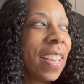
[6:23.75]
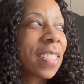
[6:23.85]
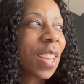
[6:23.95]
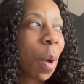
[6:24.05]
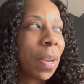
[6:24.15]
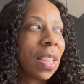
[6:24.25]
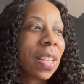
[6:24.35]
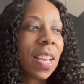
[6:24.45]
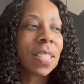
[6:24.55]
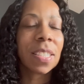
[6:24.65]
There's so many
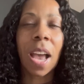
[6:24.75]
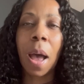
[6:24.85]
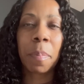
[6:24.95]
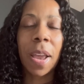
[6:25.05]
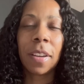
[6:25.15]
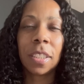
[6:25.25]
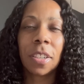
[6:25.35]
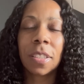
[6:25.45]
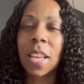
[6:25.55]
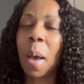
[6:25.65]
things that's compounded
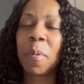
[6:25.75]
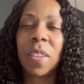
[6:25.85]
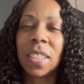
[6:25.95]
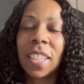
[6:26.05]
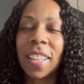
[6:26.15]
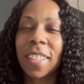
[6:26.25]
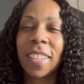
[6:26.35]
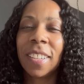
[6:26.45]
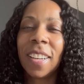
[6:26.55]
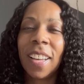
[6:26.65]
on top of each
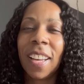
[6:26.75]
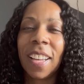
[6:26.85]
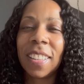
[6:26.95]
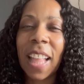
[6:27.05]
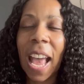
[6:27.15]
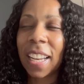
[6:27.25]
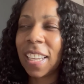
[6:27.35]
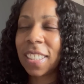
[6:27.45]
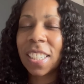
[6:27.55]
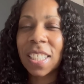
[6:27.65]
other that
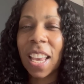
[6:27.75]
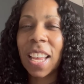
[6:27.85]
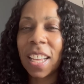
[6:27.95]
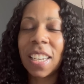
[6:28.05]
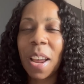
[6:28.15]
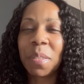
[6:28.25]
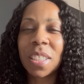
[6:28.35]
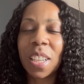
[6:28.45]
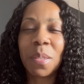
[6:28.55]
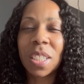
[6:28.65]
it just can, it never
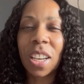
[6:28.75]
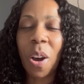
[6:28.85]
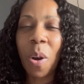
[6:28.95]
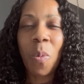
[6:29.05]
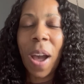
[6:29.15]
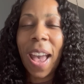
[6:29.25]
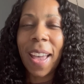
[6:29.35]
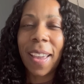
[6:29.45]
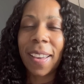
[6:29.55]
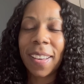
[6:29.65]
seems to go
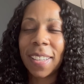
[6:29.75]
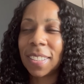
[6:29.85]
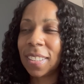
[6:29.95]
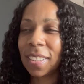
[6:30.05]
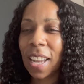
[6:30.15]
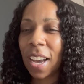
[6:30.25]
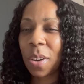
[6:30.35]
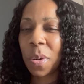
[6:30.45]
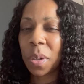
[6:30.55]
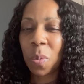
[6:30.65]
away. It's just not
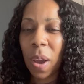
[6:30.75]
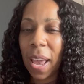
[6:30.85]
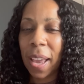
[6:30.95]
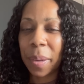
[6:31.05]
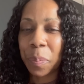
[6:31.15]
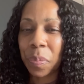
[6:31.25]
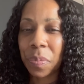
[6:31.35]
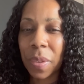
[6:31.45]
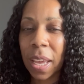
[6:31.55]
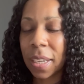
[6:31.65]
going away.
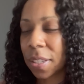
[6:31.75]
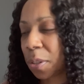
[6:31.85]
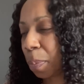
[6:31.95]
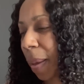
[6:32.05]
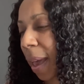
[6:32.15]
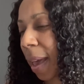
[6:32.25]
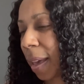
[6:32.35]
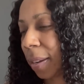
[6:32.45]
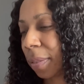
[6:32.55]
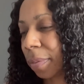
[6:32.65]
And it's too
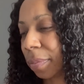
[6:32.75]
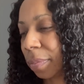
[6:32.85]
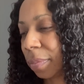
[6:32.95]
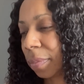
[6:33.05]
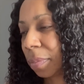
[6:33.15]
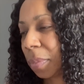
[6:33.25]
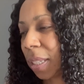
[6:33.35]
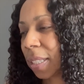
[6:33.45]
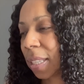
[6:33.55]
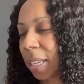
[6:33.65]
bad
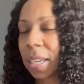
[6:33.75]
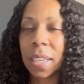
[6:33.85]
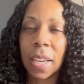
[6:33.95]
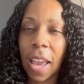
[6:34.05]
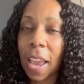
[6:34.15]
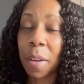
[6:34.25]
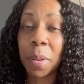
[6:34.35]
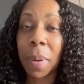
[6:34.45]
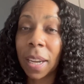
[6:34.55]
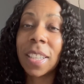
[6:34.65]
because at the end of the day,
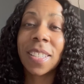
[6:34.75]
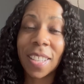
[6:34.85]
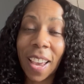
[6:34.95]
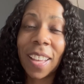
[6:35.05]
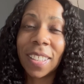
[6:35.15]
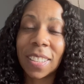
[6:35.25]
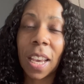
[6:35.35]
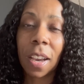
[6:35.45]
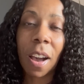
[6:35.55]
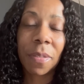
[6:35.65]
everybody is sad that
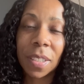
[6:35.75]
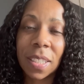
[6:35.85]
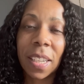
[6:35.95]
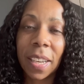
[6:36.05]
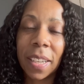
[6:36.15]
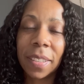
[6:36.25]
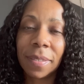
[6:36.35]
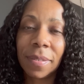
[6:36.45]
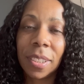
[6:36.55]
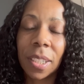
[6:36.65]
Takeoff is dead,
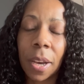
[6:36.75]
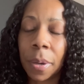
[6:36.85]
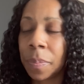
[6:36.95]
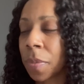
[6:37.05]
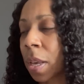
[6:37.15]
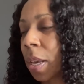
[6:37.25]
you know?